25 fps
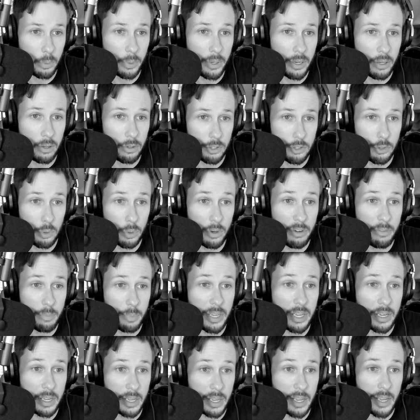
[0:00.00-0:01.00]
For real. Short of
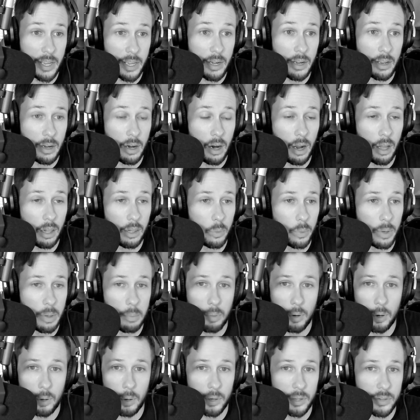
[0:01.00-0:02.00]
being a hit at
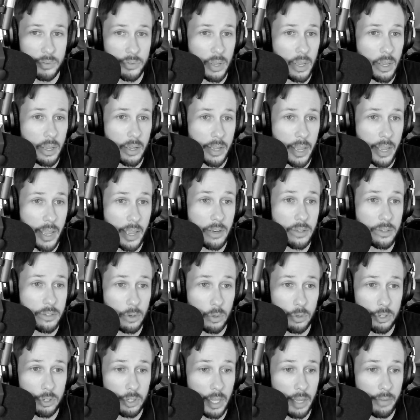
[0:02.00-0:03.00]
Halloween parties, Kane's
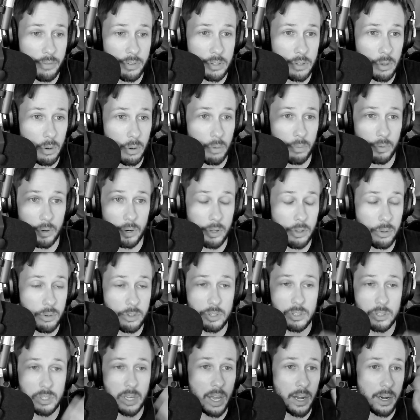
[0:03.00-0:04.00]
social life is over. You
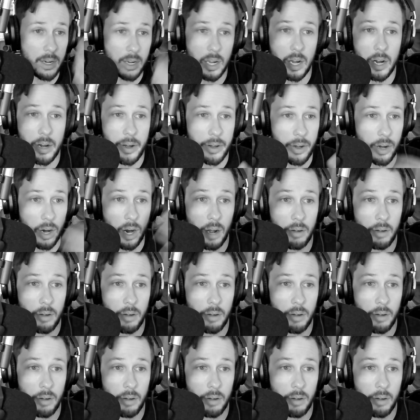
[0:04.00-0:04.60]
just got to cut it